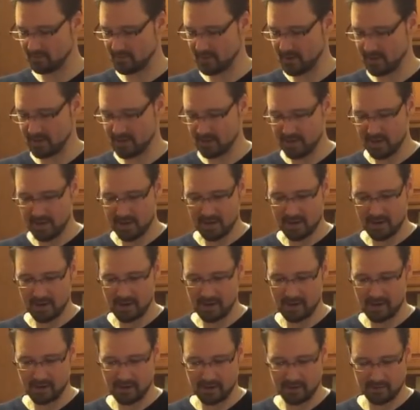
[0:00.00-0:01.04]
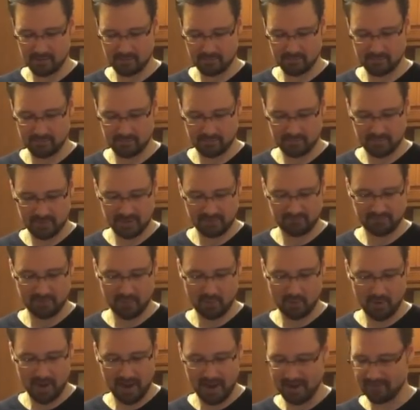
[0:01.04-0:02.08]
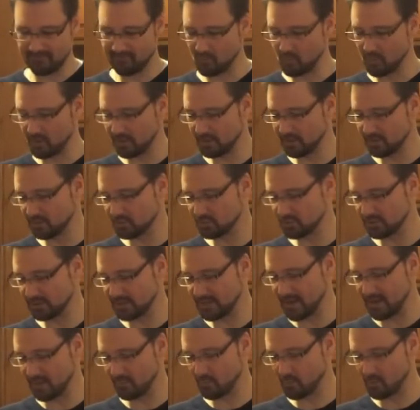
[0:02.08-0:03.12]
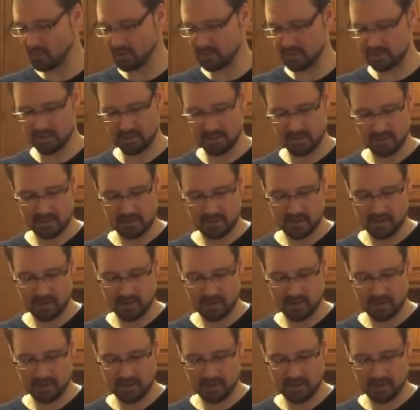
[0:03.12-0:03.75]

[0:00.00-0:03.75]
Okay, um, if you don't have one, you should get one.